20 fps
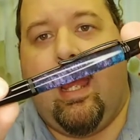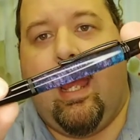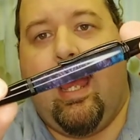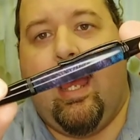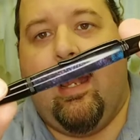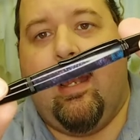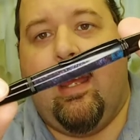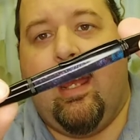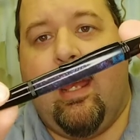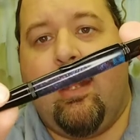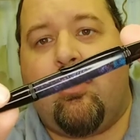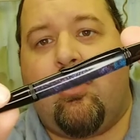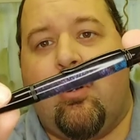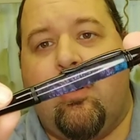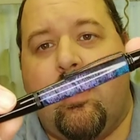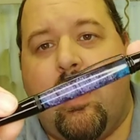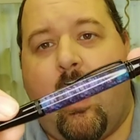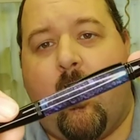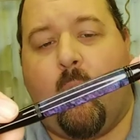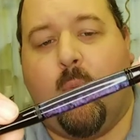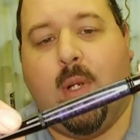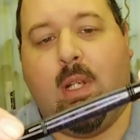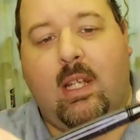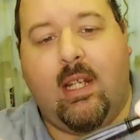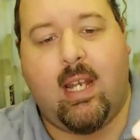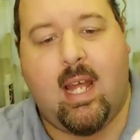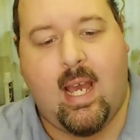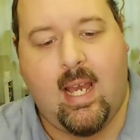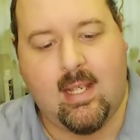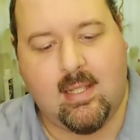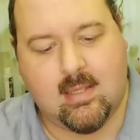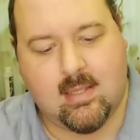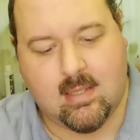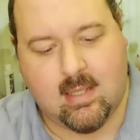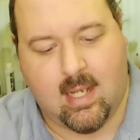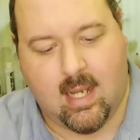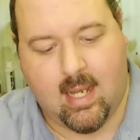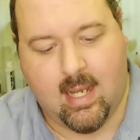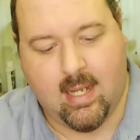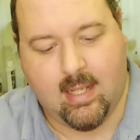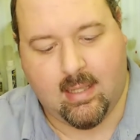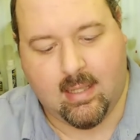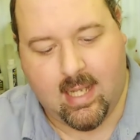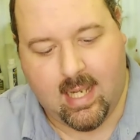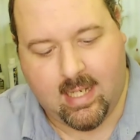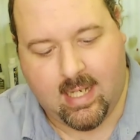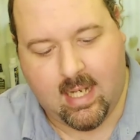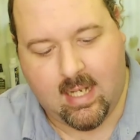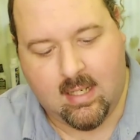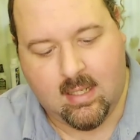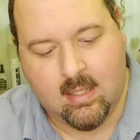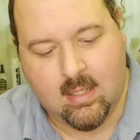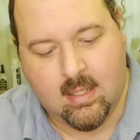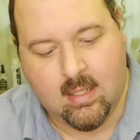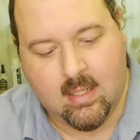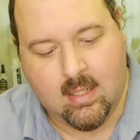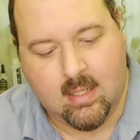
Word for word: and it turned out really nice. I like it.